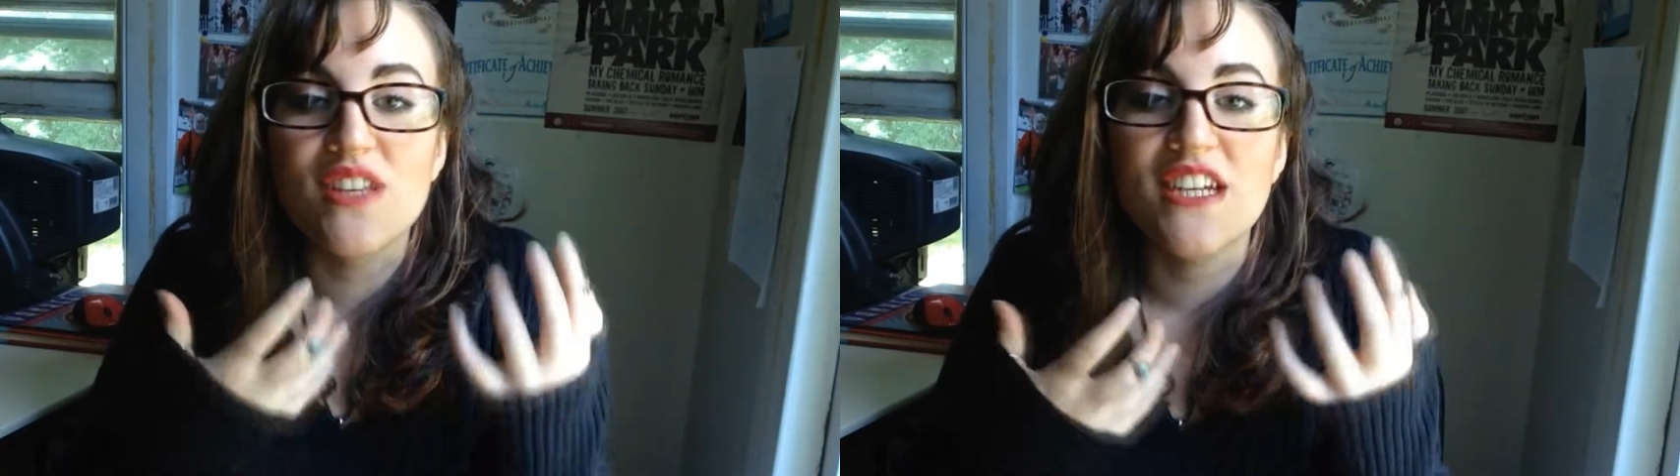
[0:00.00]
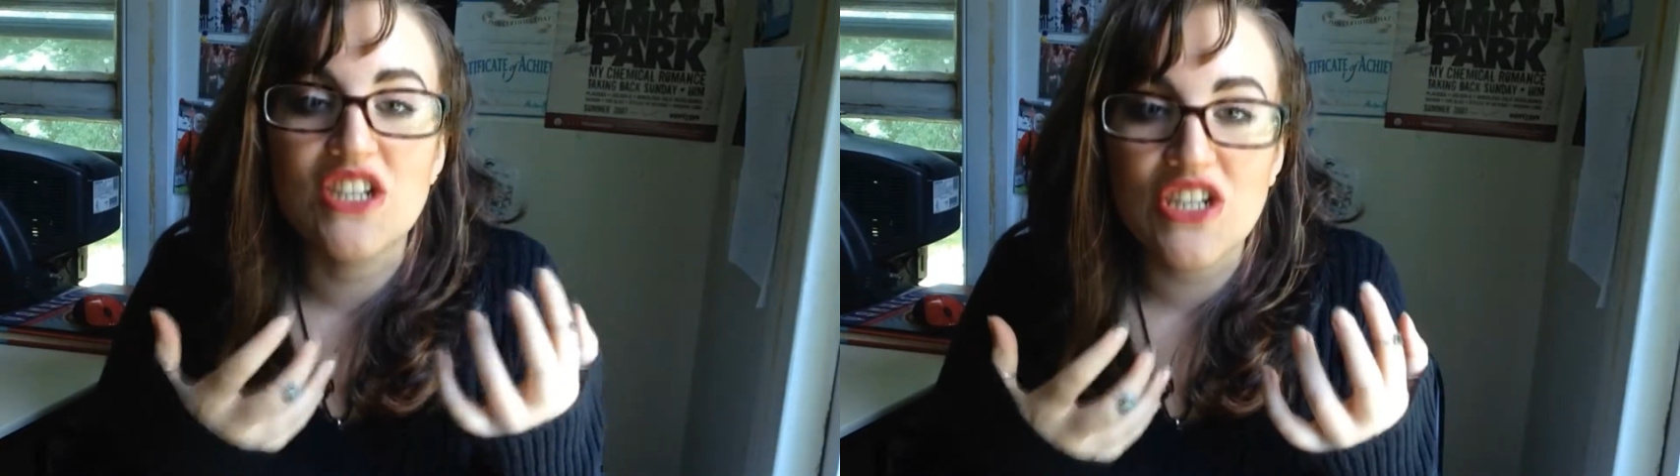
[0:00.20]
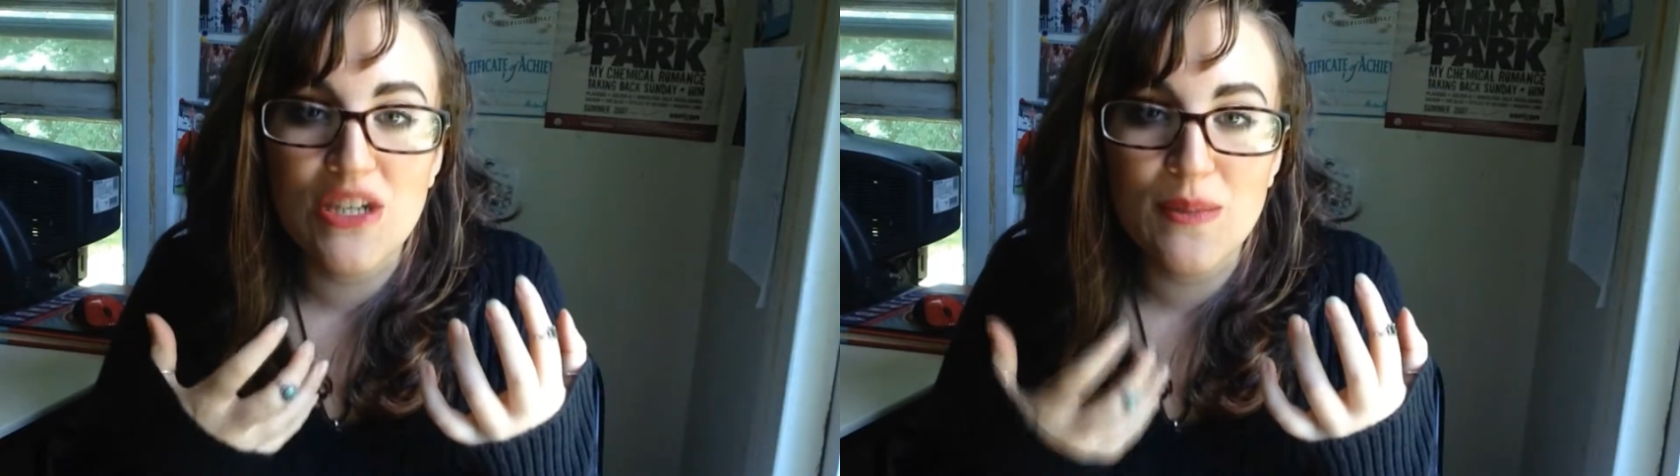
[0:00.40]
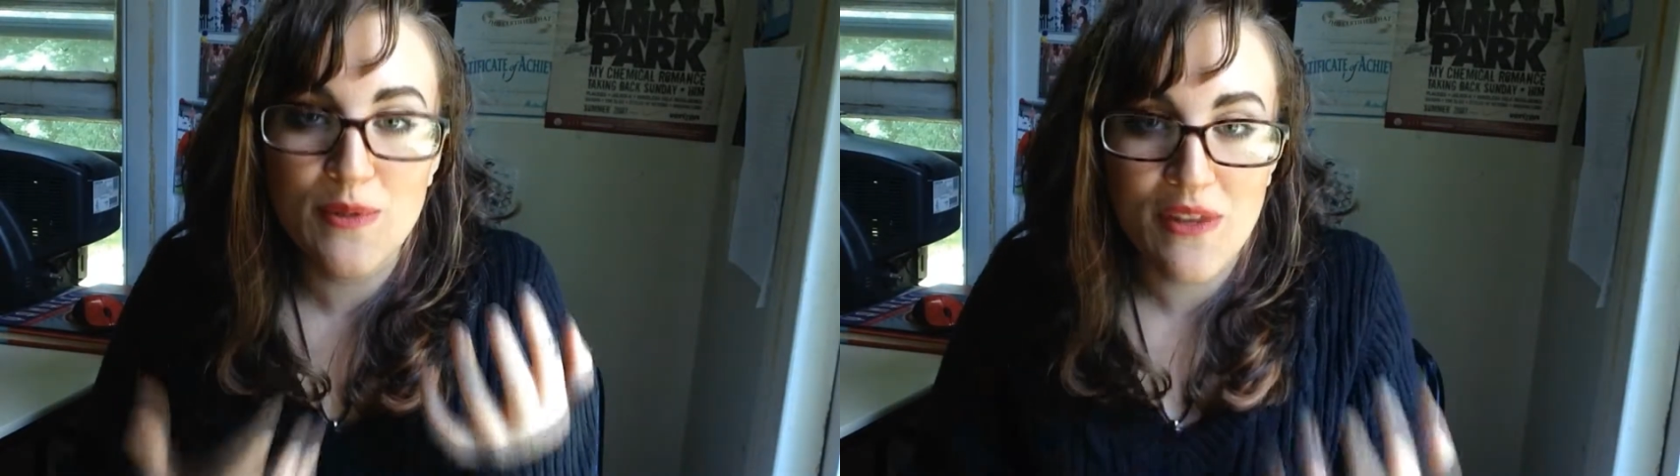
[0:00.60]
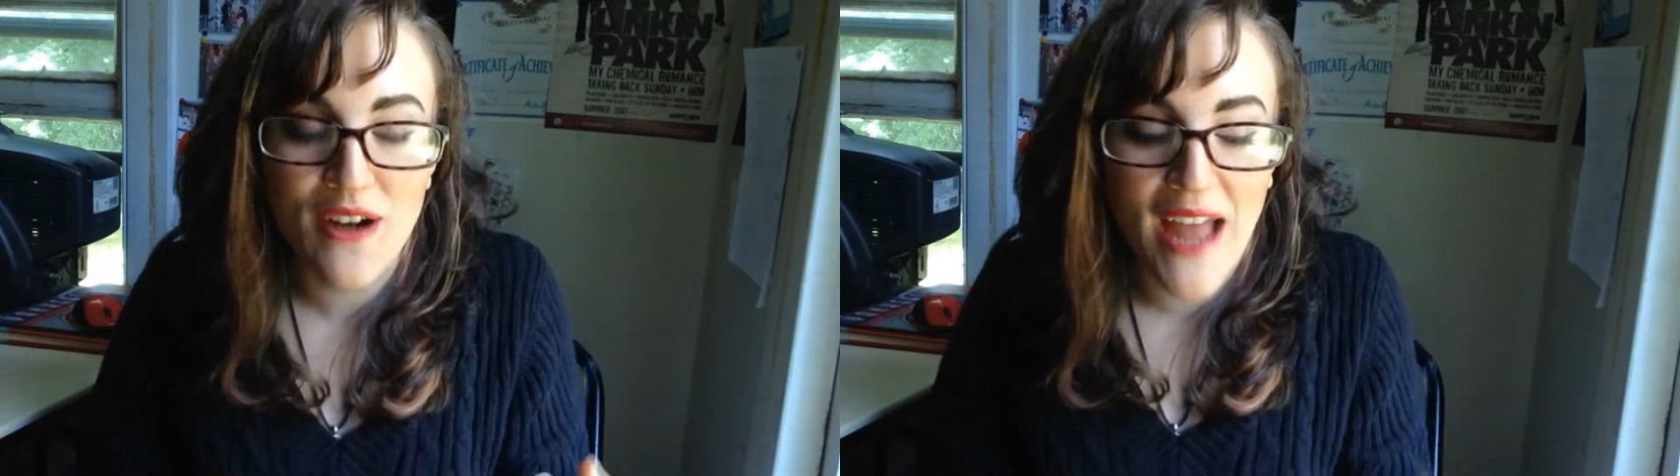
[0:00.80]

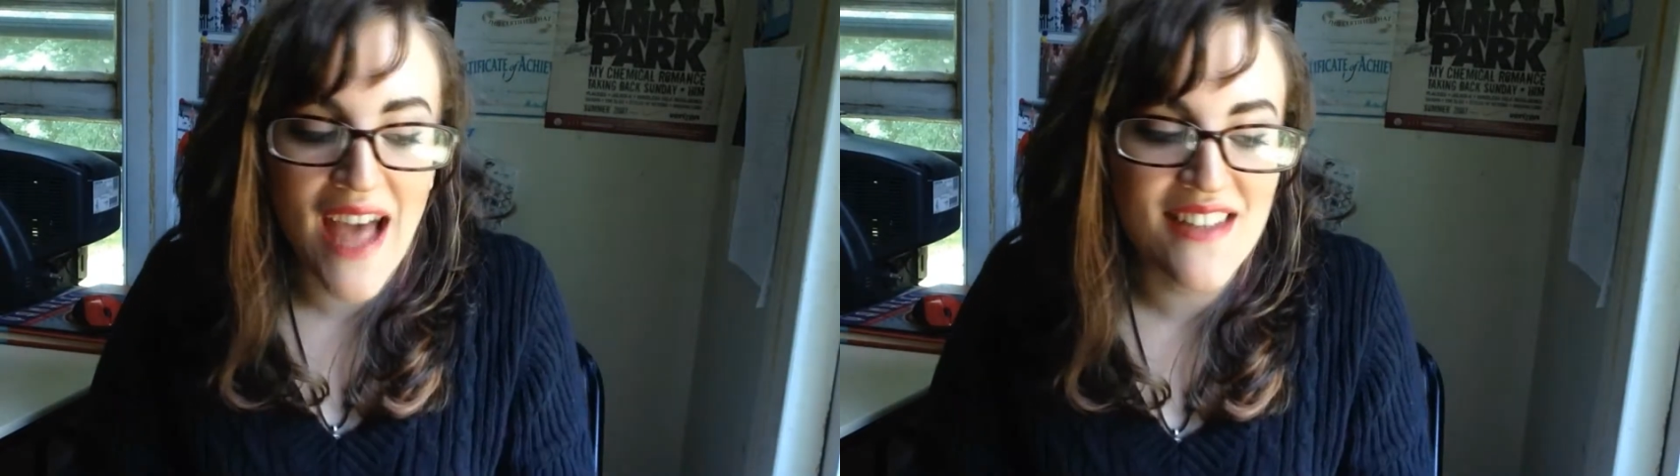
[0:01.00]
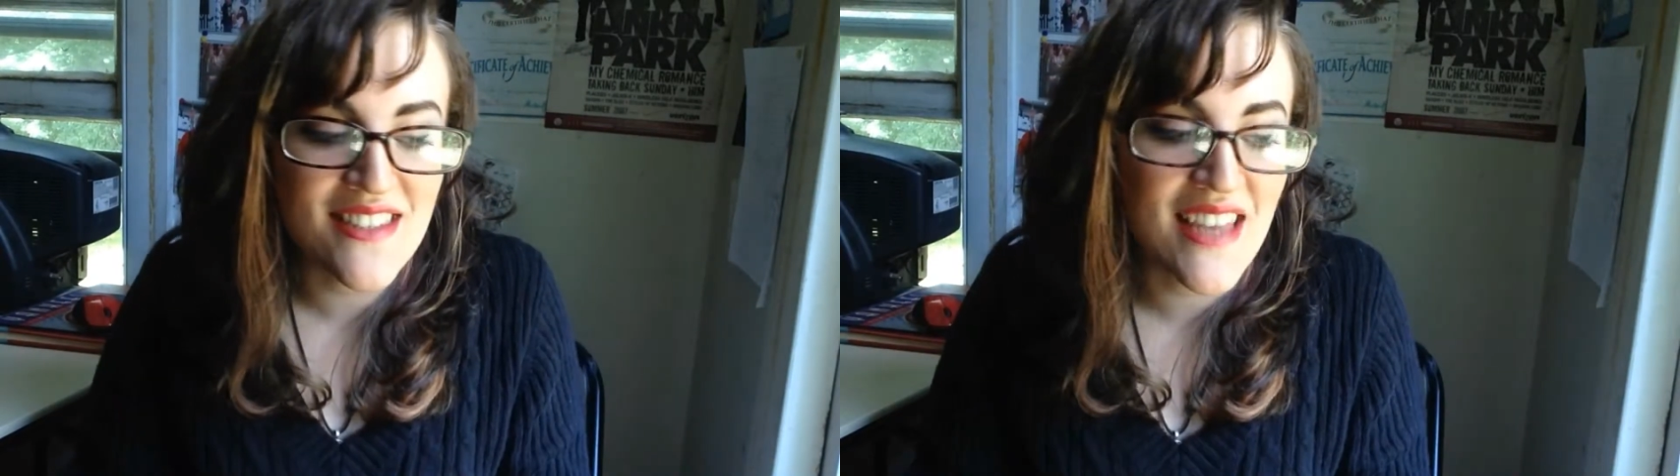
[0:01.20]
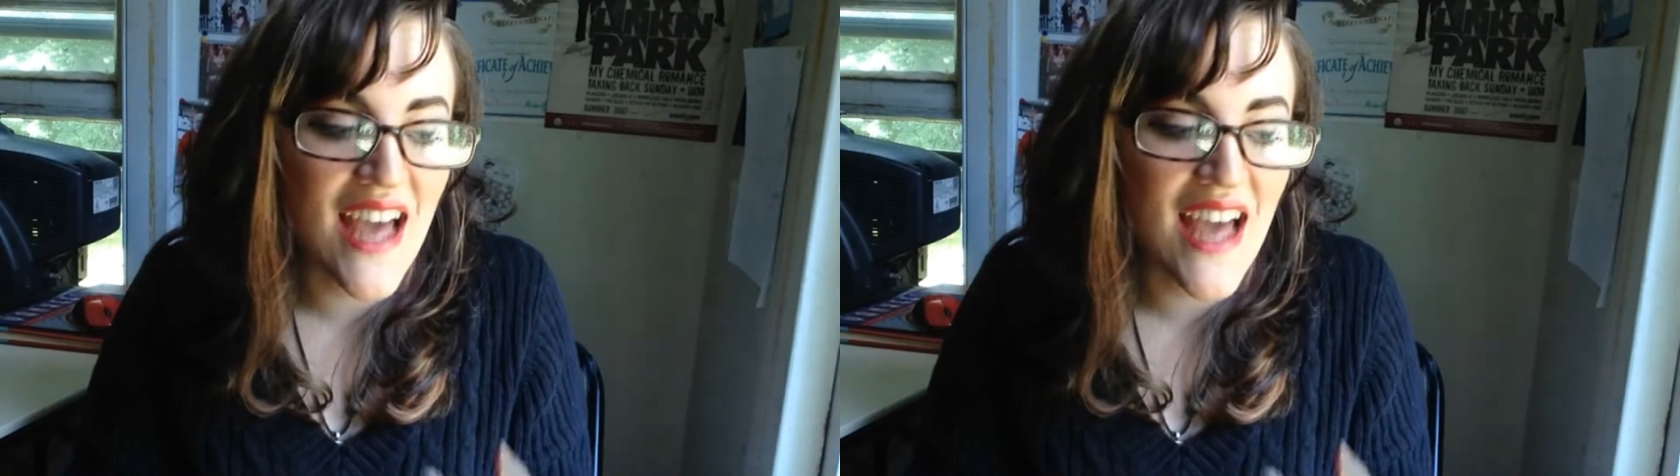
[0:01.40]
relationships with our cats.